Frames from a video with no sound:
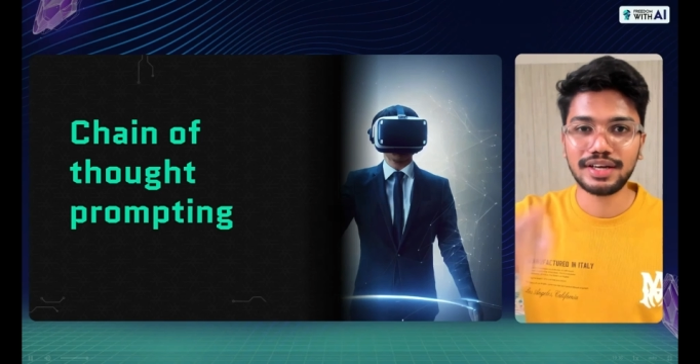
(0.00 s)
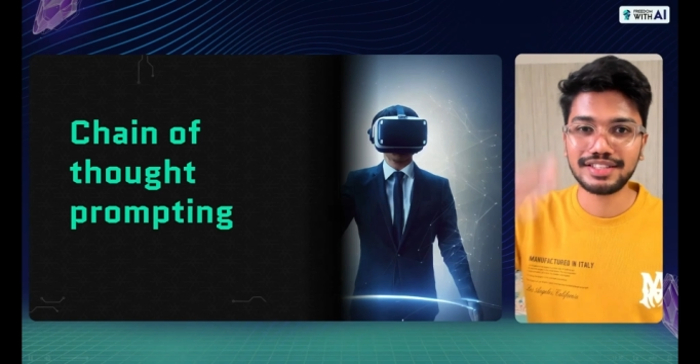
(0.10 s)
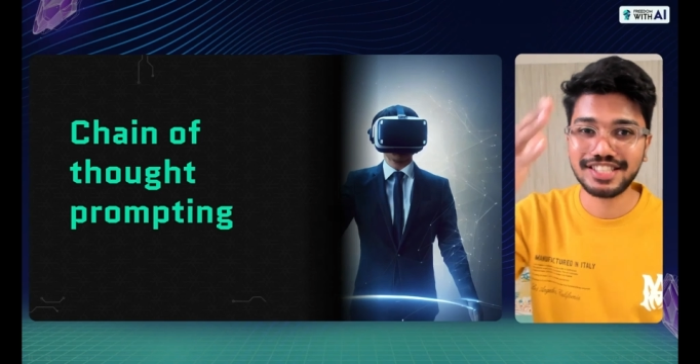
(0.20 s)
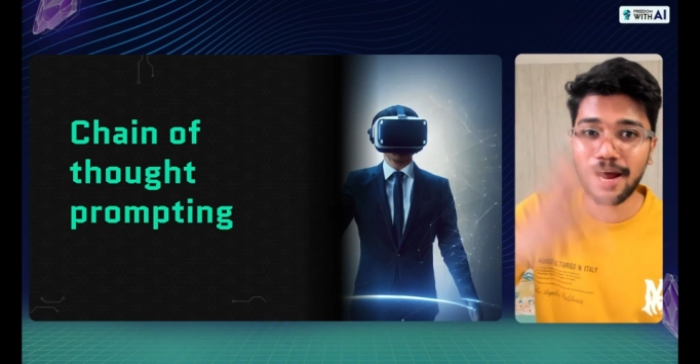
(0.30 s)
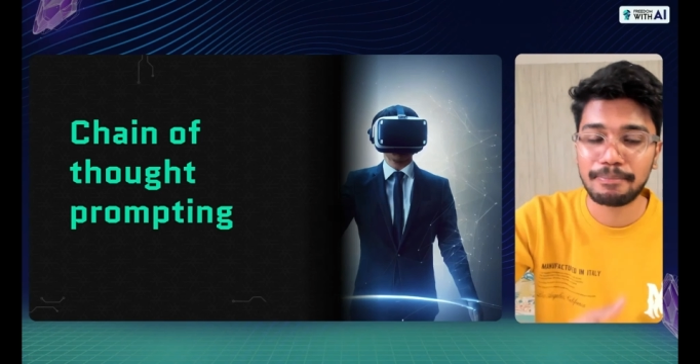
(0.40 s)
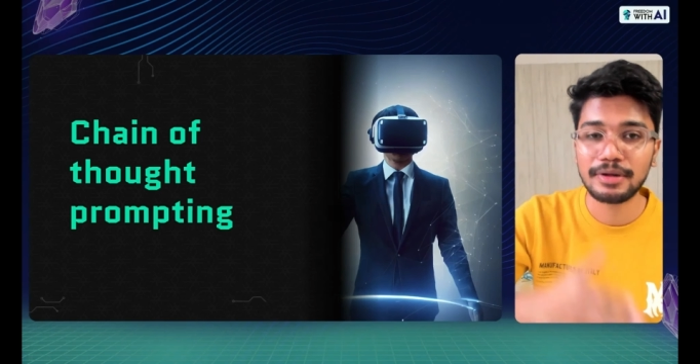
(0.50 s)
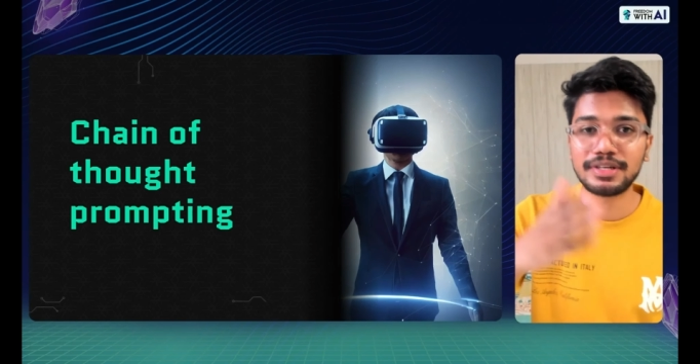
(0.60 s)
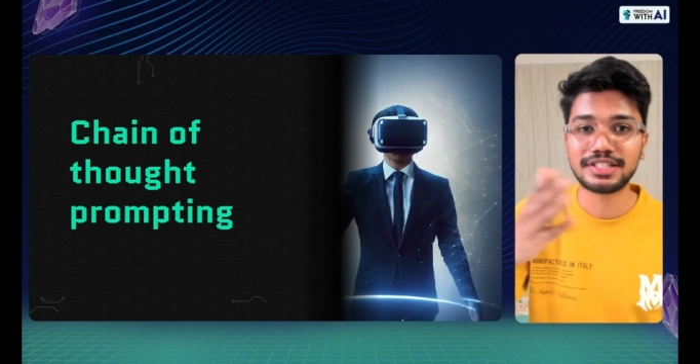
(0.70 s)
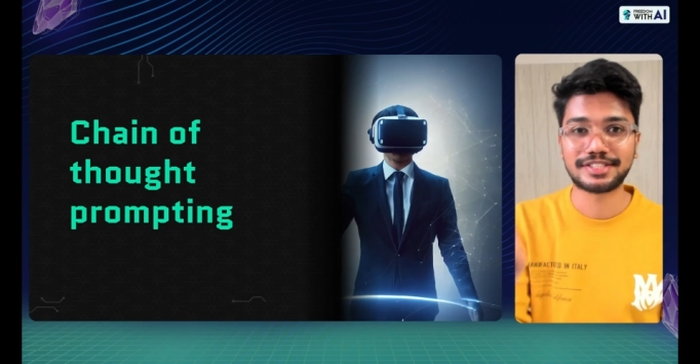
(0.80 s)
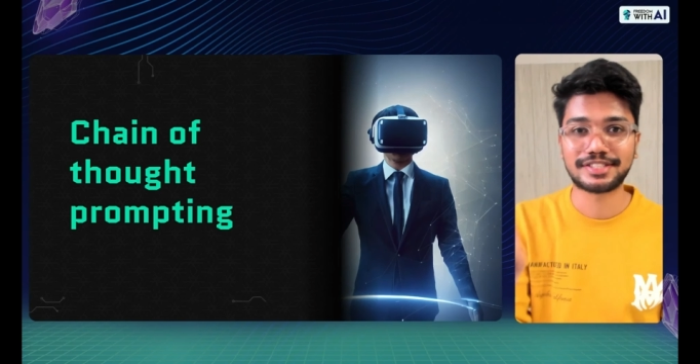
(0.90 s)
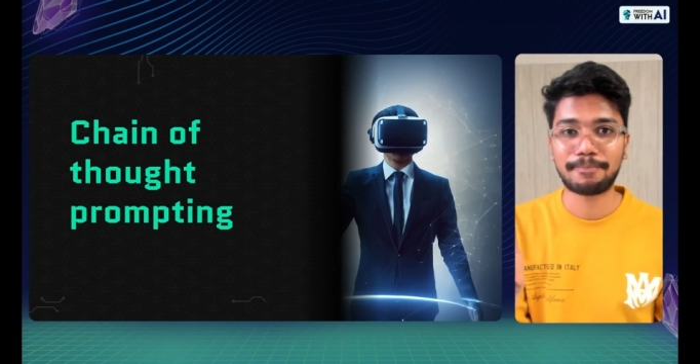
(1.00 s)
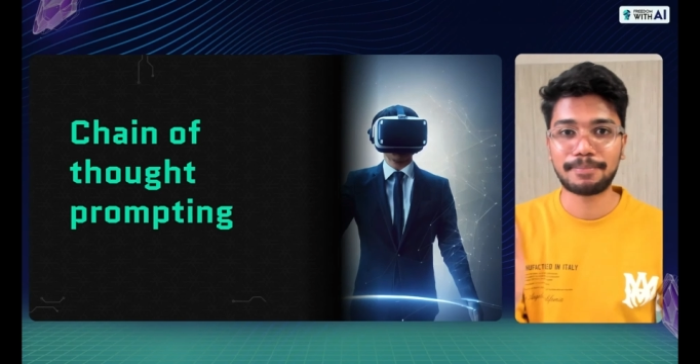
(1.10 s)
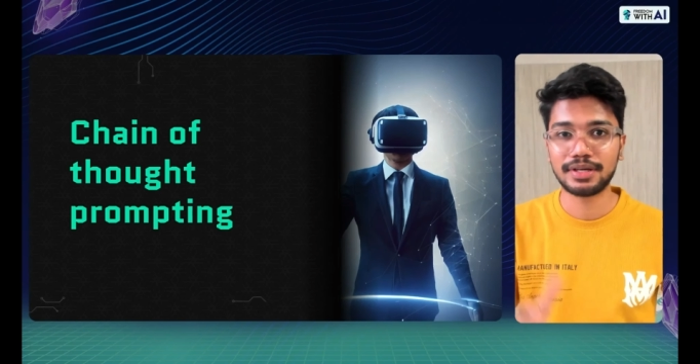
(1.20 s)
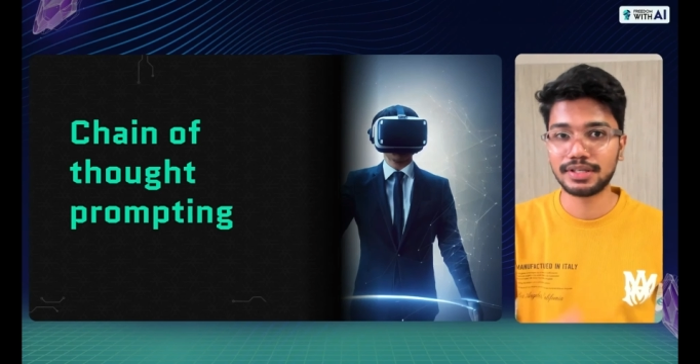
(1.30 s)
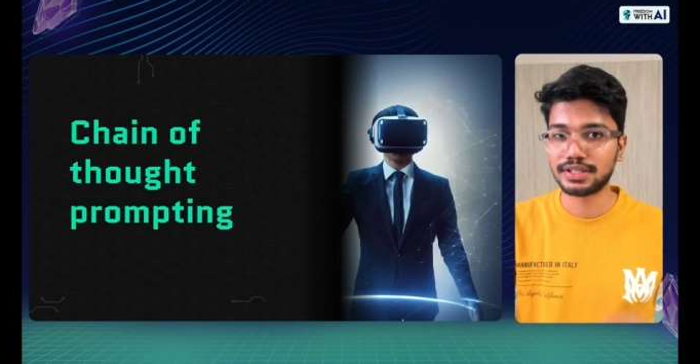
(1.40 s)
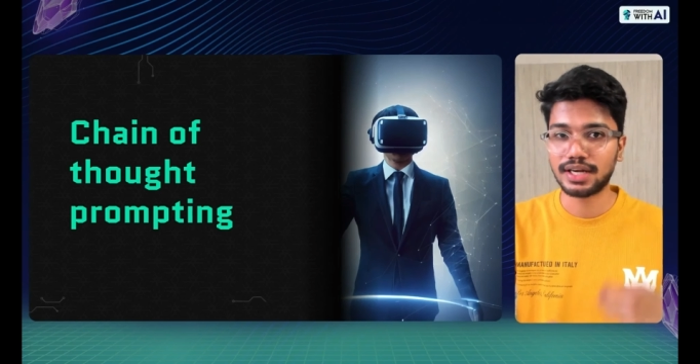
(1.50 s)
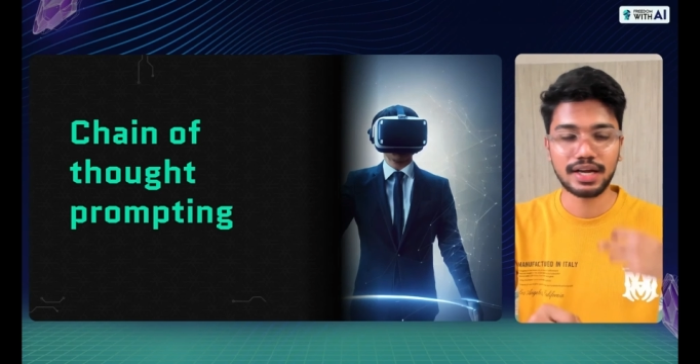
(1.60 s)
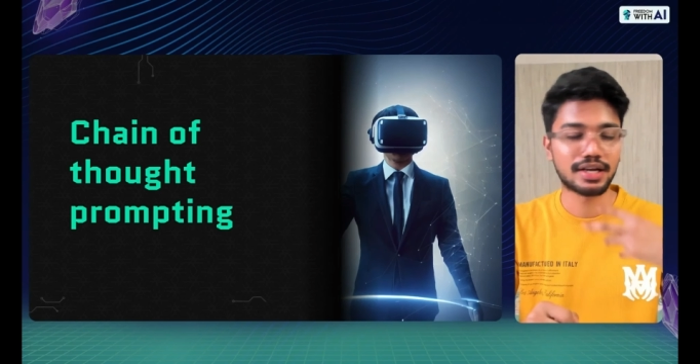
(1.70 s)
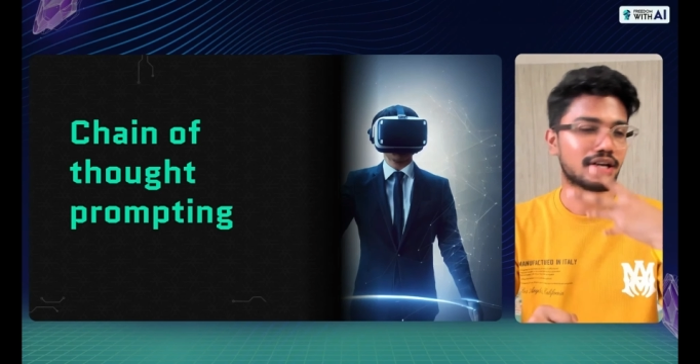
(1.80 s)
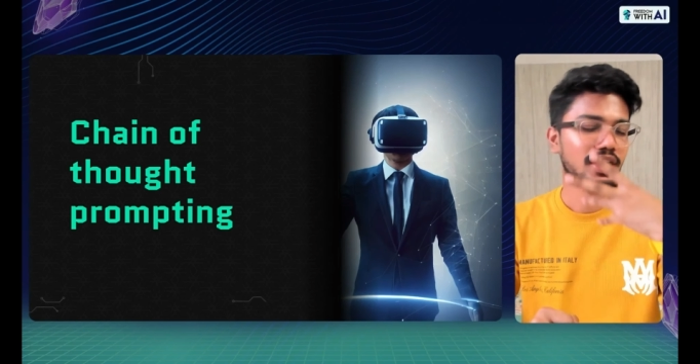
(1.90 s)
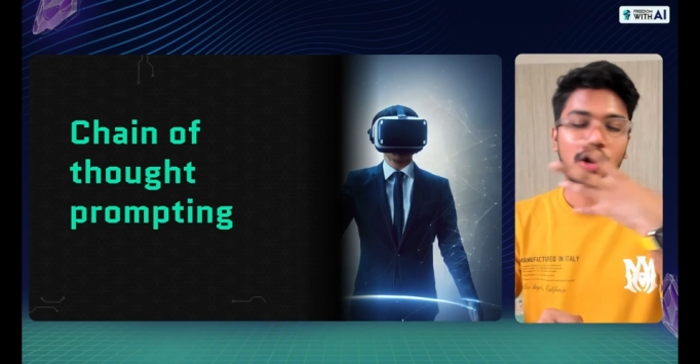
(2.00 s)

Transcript: chapter by chapter and